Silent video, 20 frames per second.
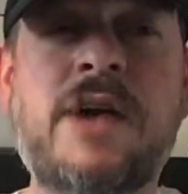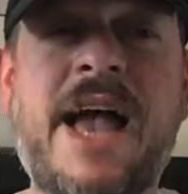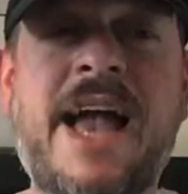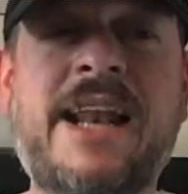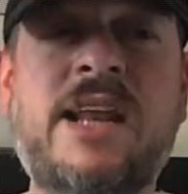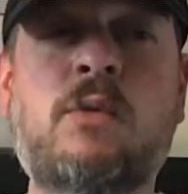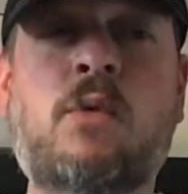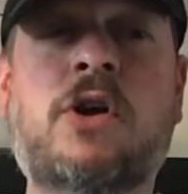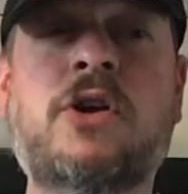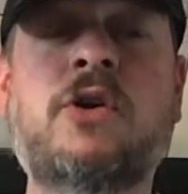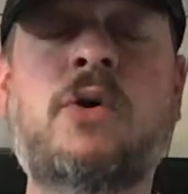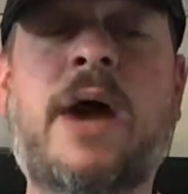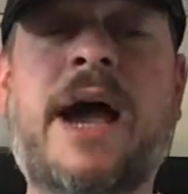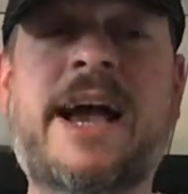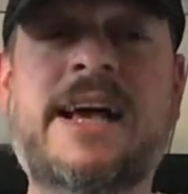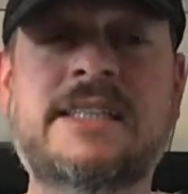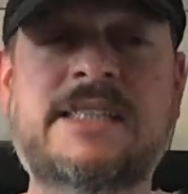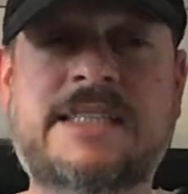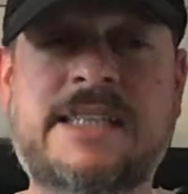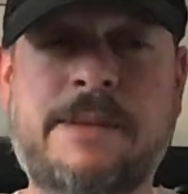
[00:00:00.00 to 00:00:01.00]
anyone who
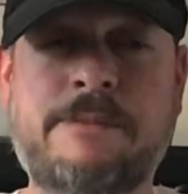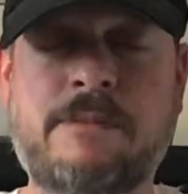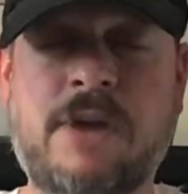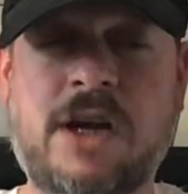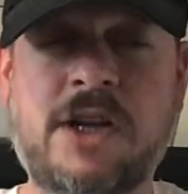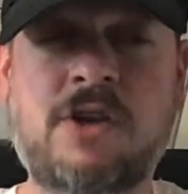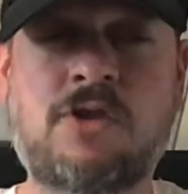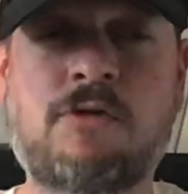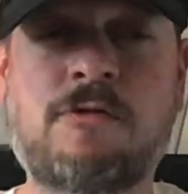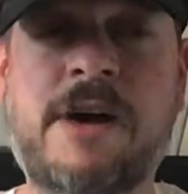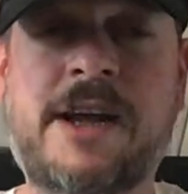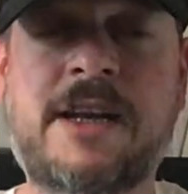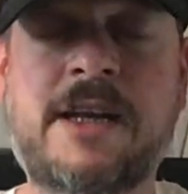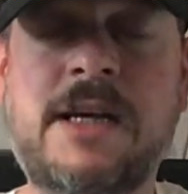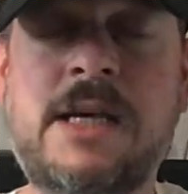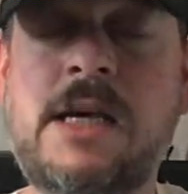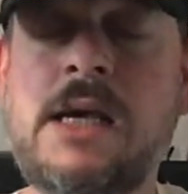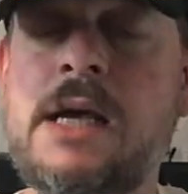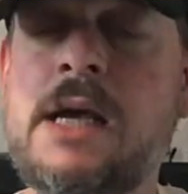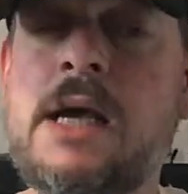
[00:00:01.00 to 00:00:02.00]
has sent money
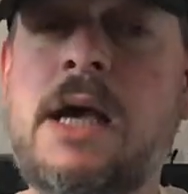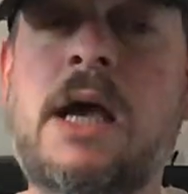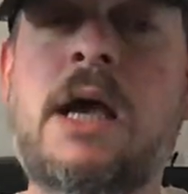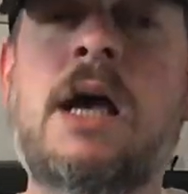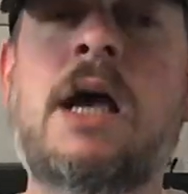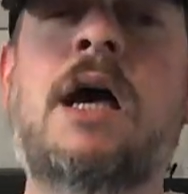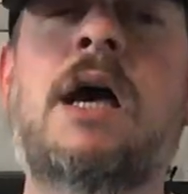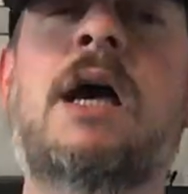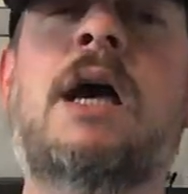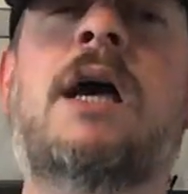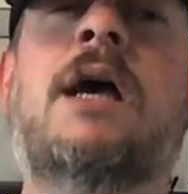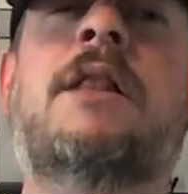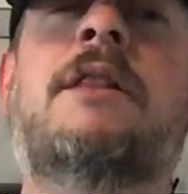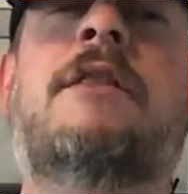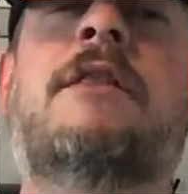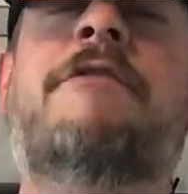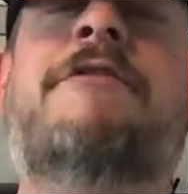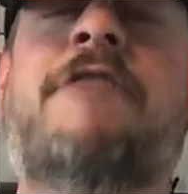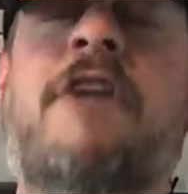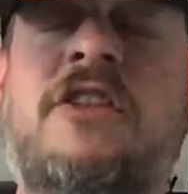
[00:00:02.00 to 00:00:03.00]
already,
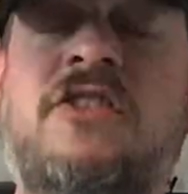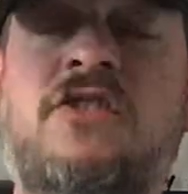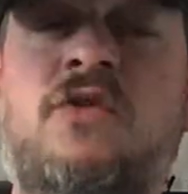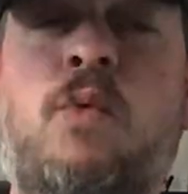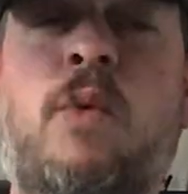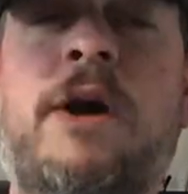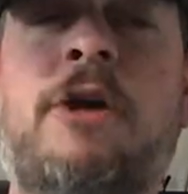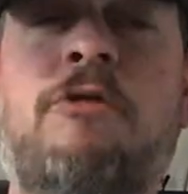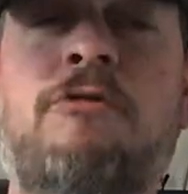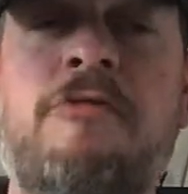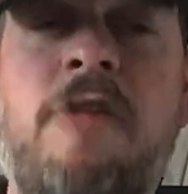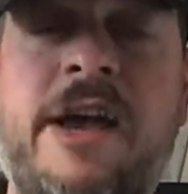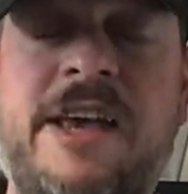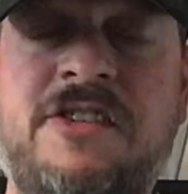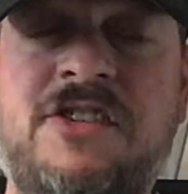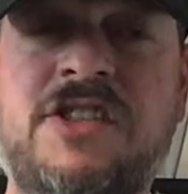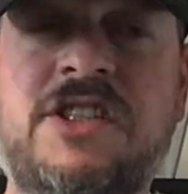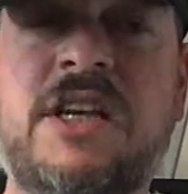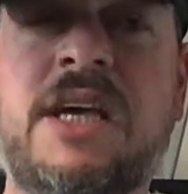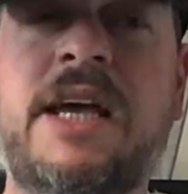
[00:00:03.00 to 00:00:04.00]
the funds will
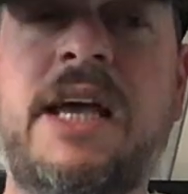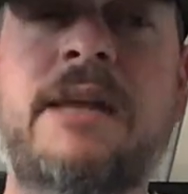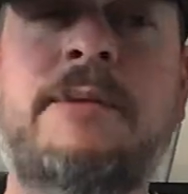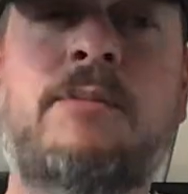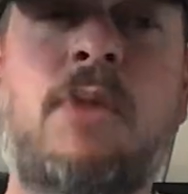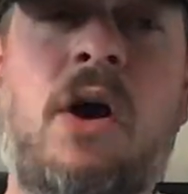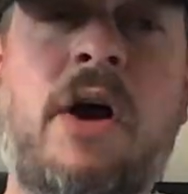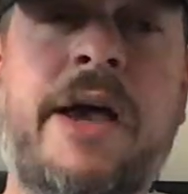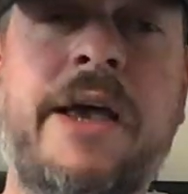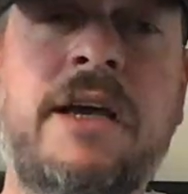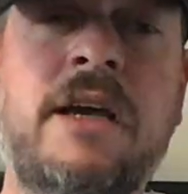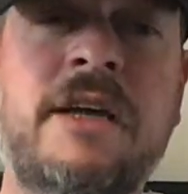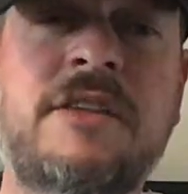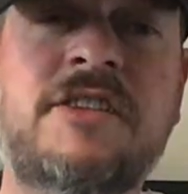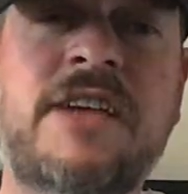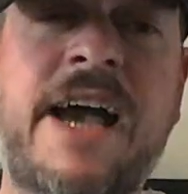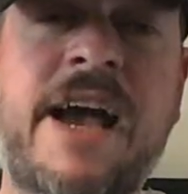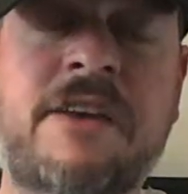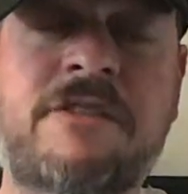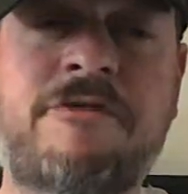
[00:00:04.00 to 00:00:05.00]
rest in my
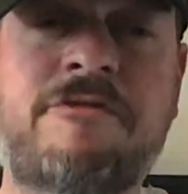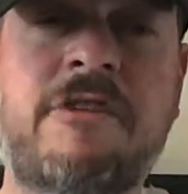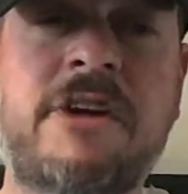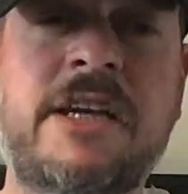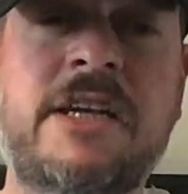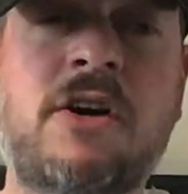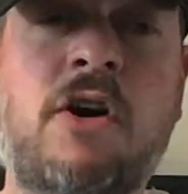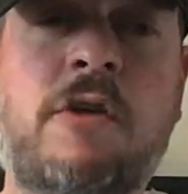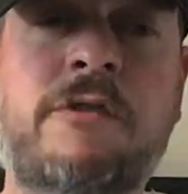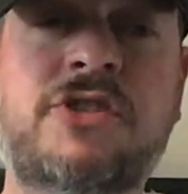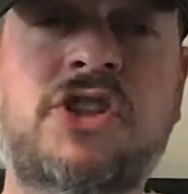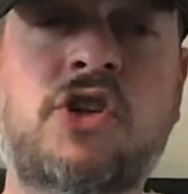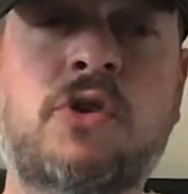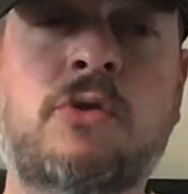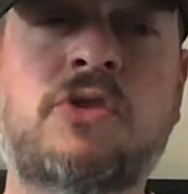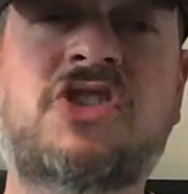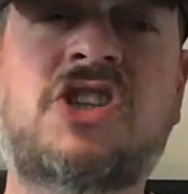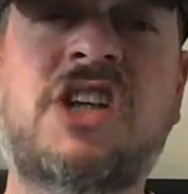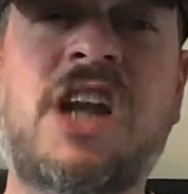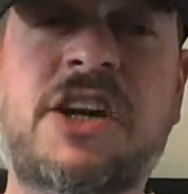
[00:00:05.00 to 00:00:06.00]
tax-free
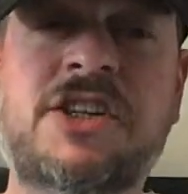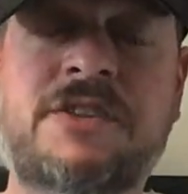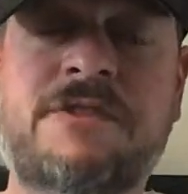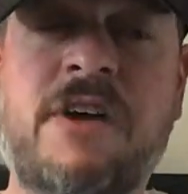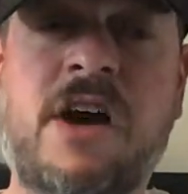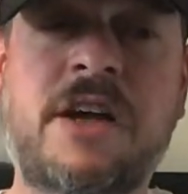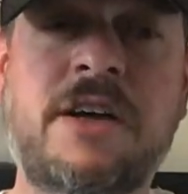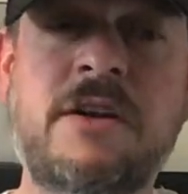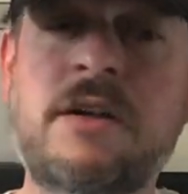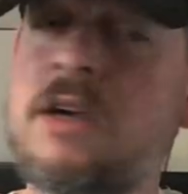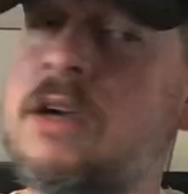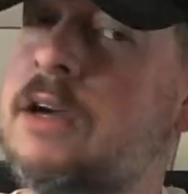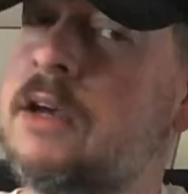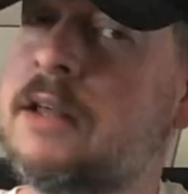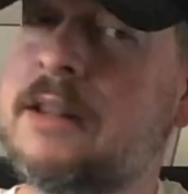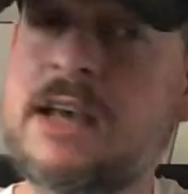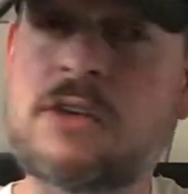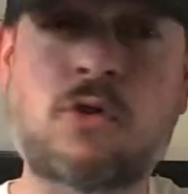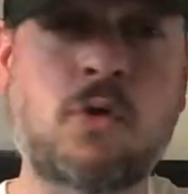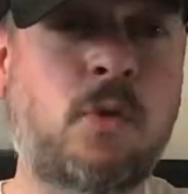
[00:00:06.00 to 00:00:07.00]
offshore slush fund.
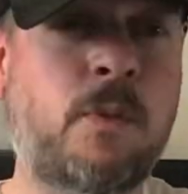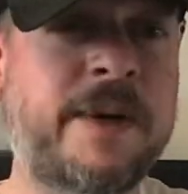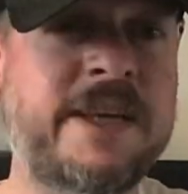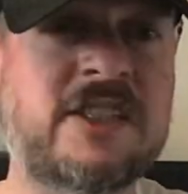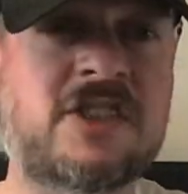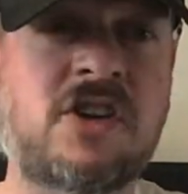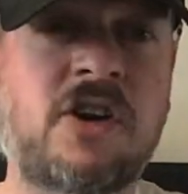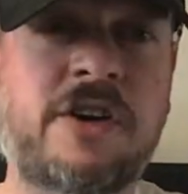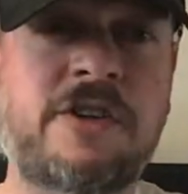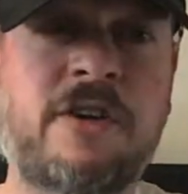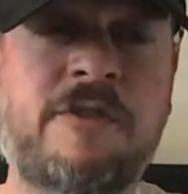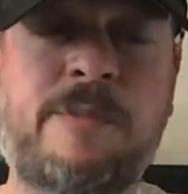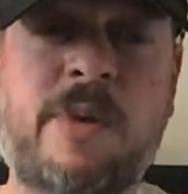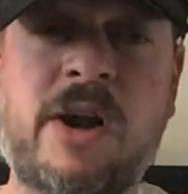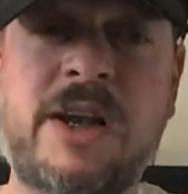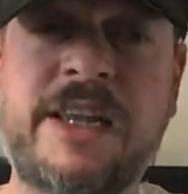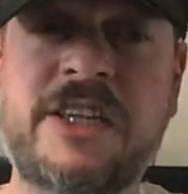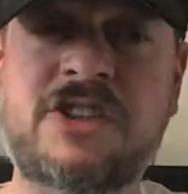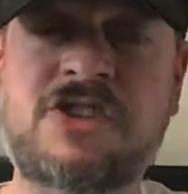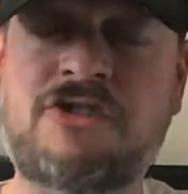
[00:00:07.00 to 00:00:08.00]
That's all been signed off by
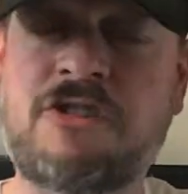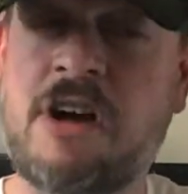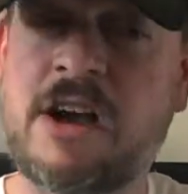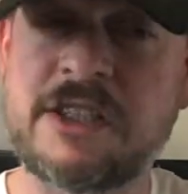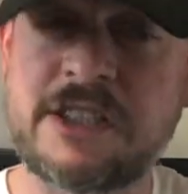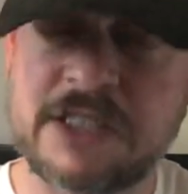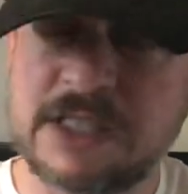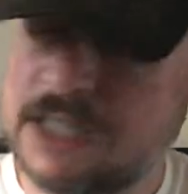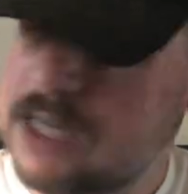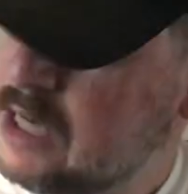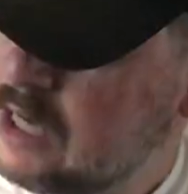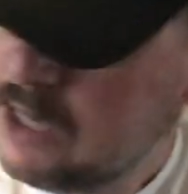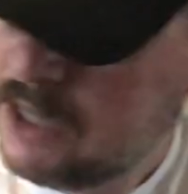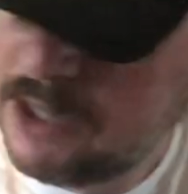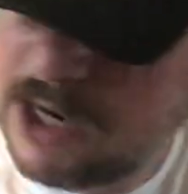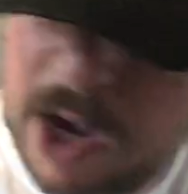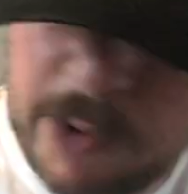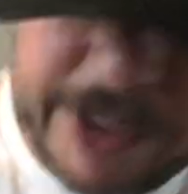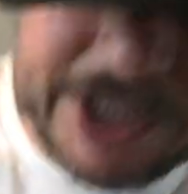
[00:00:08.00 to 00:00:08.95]
Liz Truss. No